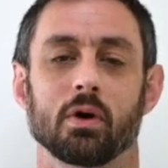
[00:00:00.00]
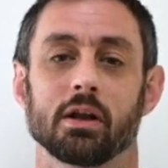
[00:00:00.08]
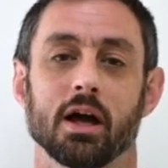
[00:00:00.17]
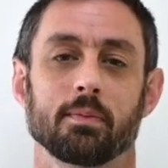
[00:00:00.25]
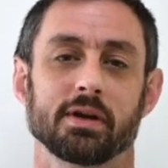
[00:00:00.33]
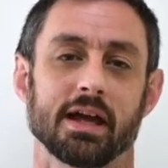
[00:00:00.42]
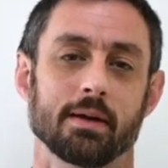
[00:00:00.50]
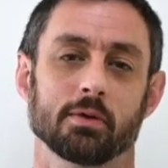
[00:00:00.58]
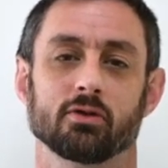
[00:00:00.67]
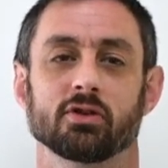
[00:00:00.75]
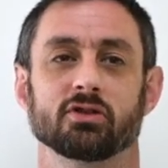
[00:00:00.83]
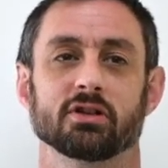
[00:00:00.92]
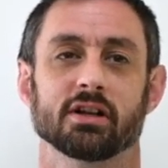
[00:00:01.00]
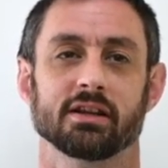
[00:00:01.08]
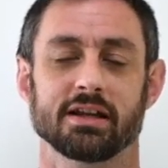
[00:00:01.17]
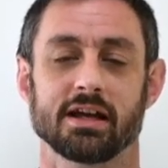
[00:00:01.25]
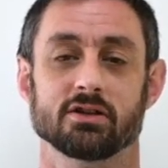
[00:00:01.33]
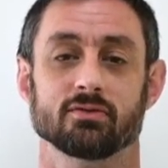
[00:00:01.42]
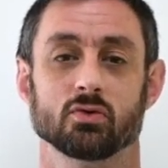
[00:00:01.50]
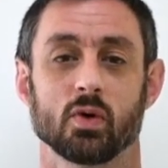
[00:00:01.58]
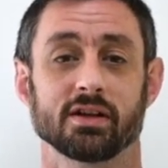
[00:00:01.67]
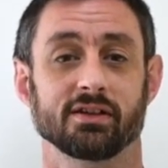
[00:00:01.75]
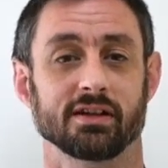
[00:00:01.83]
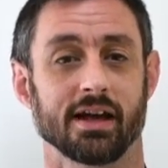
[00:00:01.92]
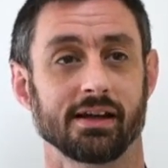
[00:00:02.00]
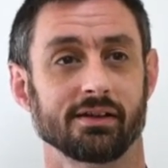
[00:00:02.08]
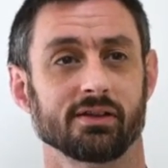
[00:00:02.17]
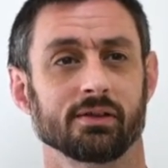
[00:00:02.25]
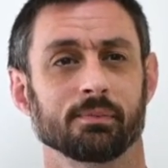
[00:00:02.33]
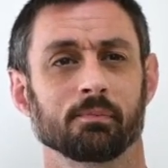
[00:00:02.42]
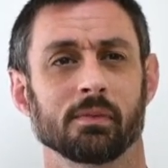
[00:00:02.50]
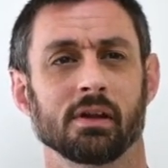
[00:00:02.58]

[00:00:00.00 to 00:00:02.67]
Well, I became a Christian at the age of 28,